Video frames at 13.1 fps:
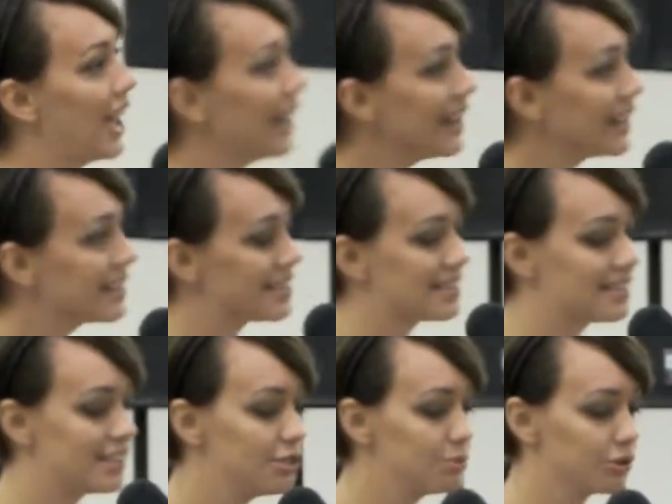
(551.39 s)
I like to
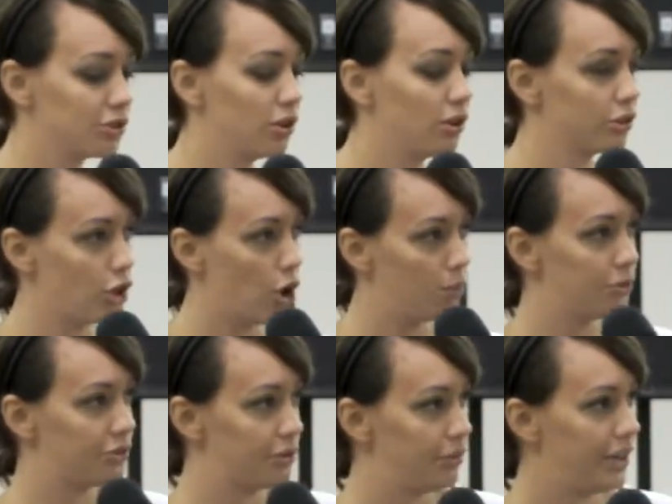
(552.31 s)
see results
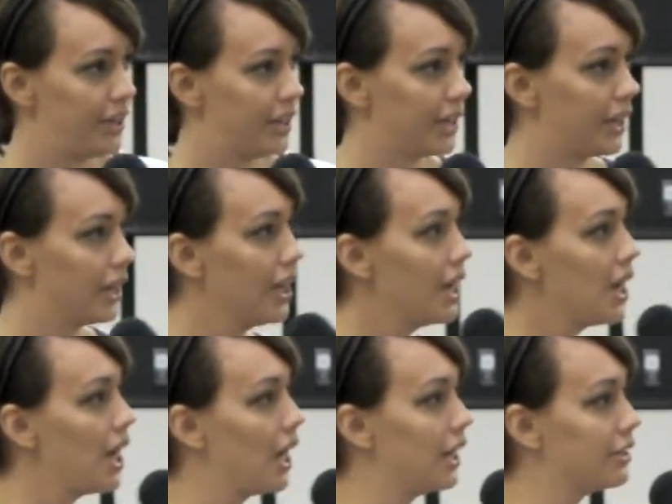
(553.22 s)
almost immediately.
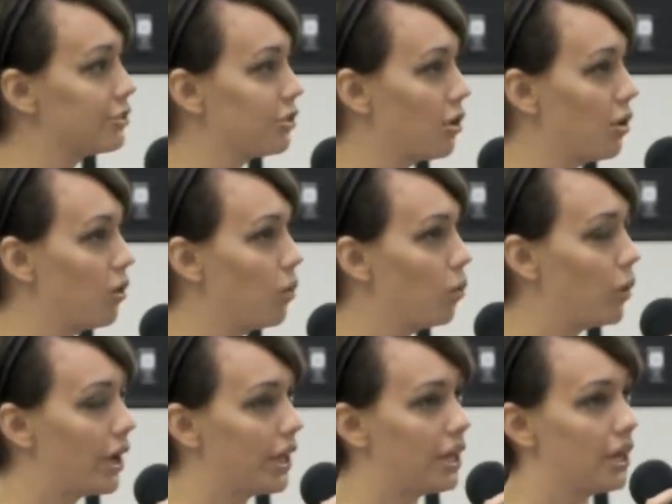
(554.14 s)
And so
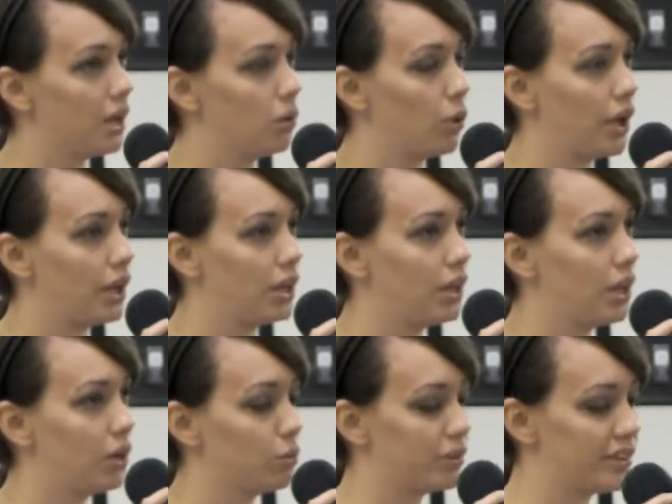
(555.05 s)
when
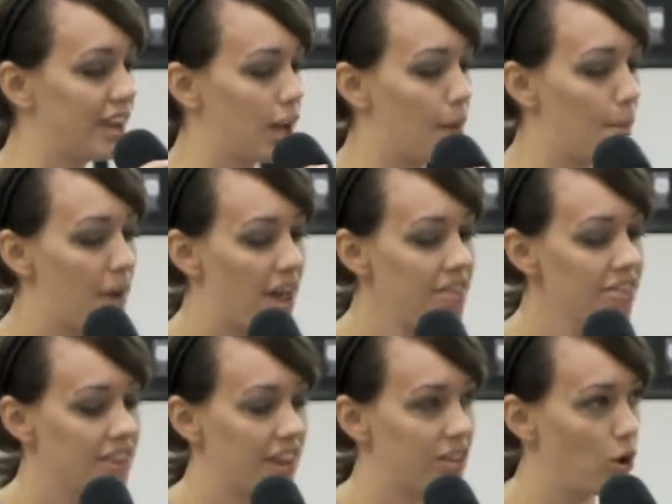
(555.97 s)
it was like a
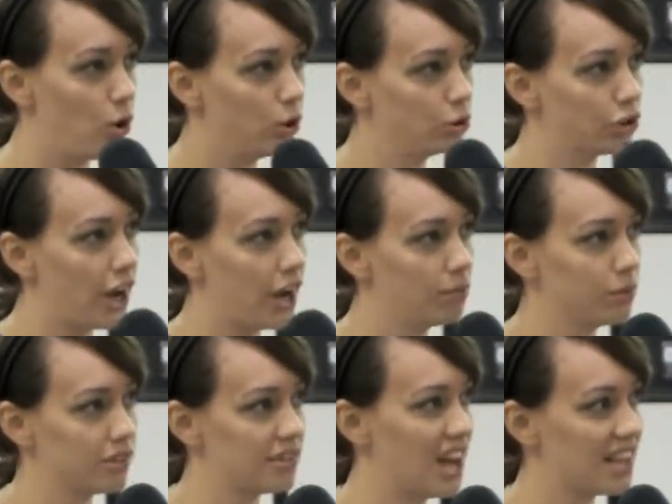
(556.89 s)
month and the whole tribe
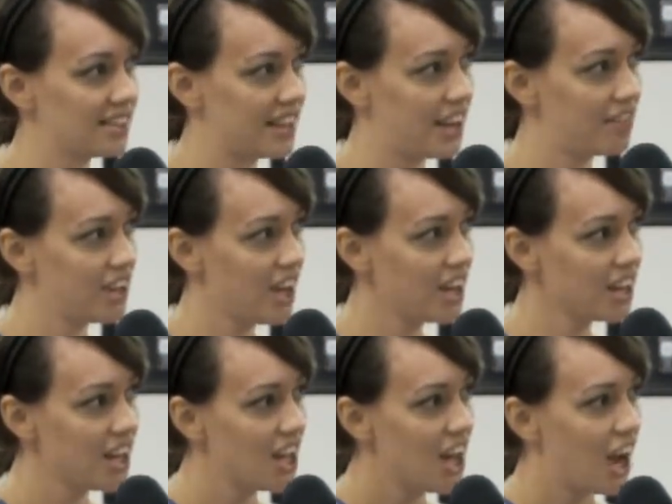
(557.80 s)
was not saved
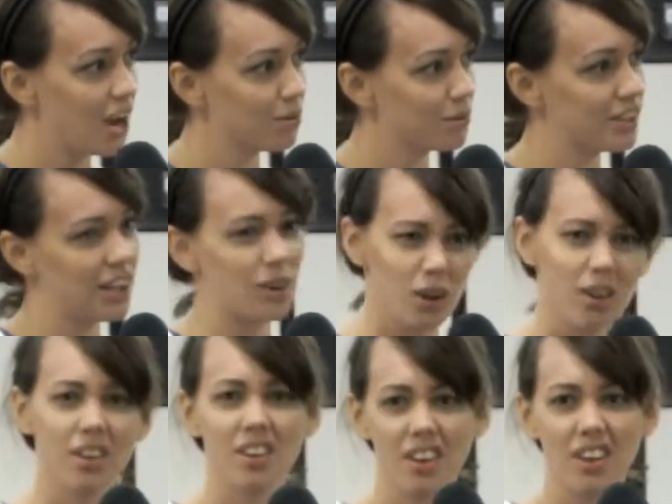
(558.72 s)
yet, I was like,
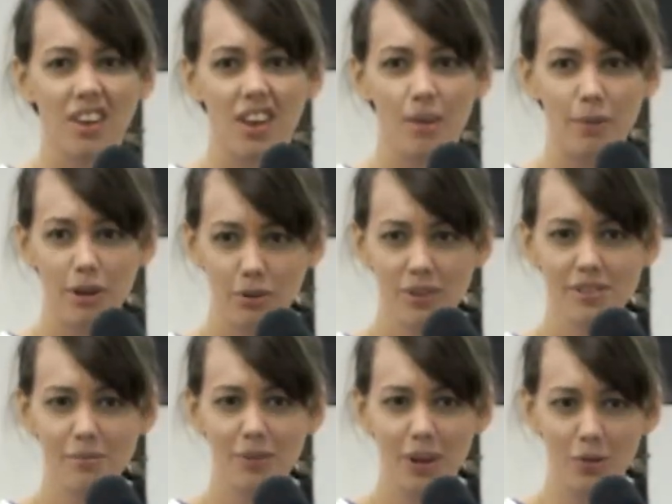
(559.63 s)
am I doing
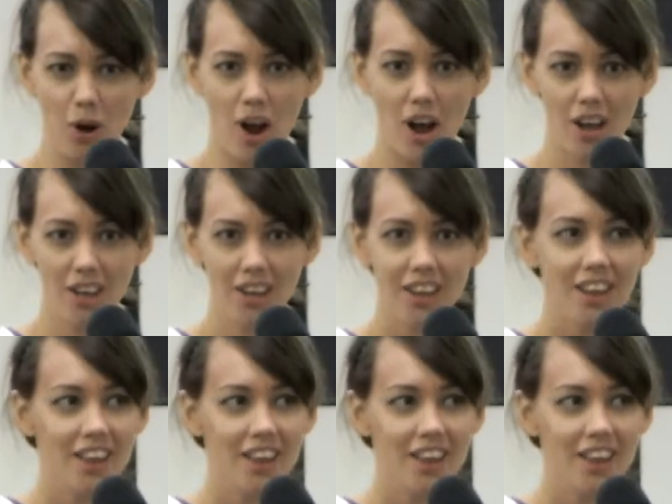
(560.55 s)
something wrong?